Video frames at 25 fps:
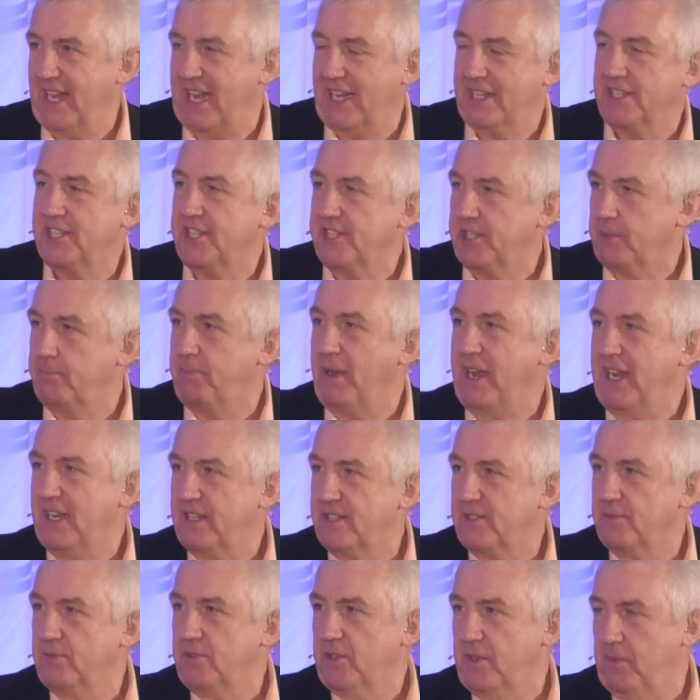
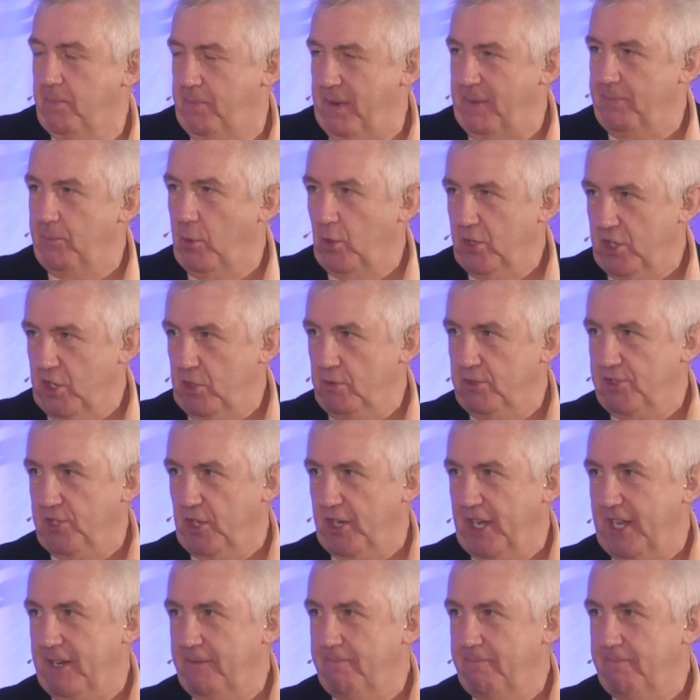anticipate more news on it?